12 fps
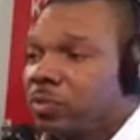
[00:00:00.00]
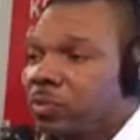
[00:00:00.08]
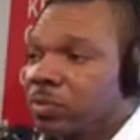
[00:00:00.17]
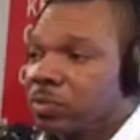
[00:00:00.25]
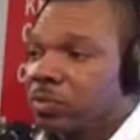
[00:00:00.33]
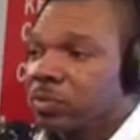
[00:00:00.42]

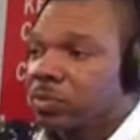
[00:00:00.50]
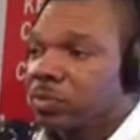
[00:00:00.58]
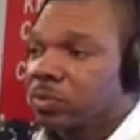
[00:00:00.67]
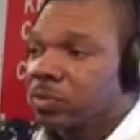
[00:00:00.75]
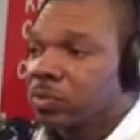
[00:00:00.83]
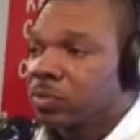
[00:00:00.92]

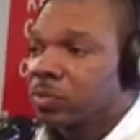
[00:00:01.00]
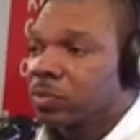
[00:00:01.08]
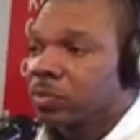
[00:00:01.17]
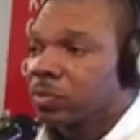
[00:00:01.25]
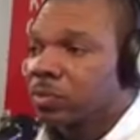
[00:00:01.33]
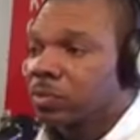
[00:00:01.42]

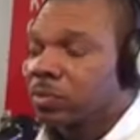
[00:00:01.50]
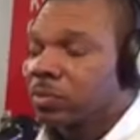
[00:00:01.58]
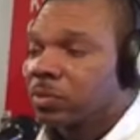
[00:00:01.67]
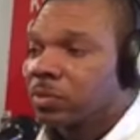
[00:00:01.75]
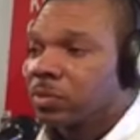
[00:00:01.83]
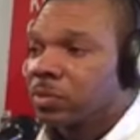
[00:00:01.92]

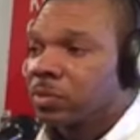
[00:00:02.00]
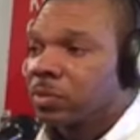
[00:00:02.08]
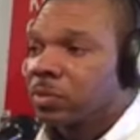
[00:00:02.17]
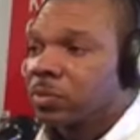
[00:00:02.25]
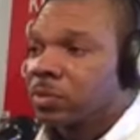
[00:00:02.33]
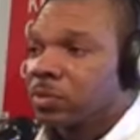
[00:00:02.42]

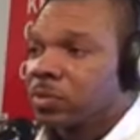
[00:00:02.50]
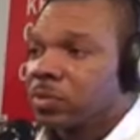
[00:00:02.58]
(not speaking)